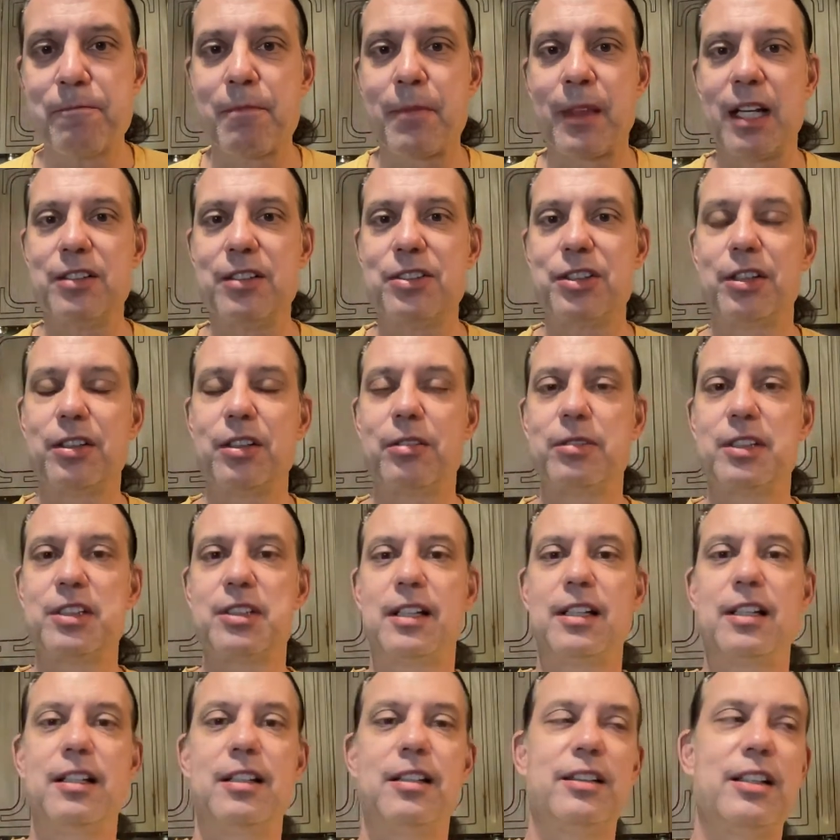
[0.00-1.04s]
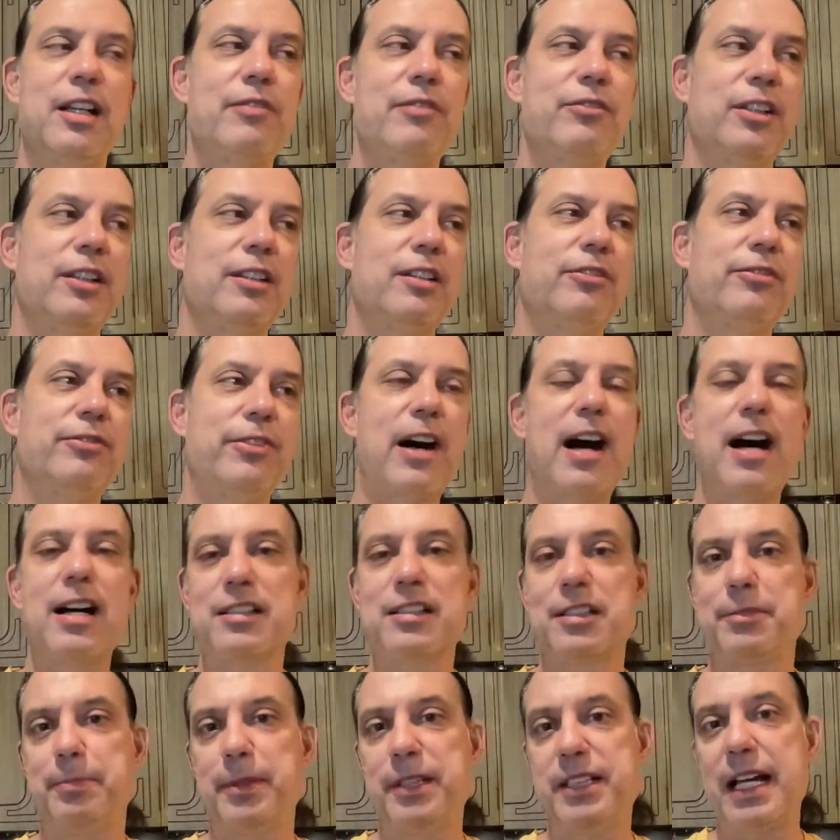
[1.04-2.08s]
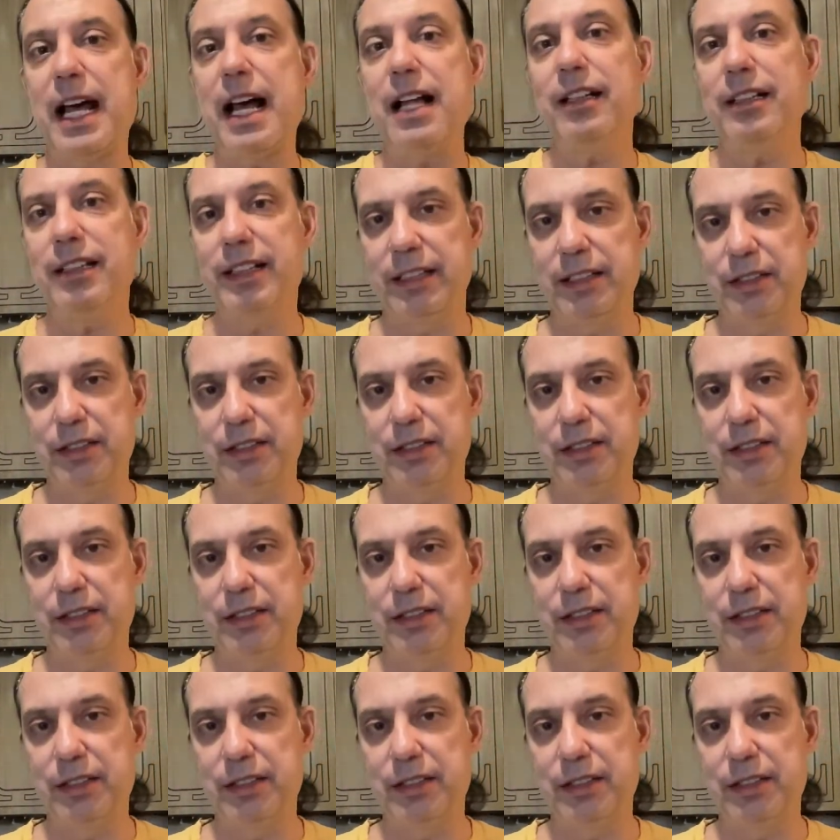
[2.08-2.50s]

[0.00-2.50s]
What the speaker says: And so there was a level of hospitality.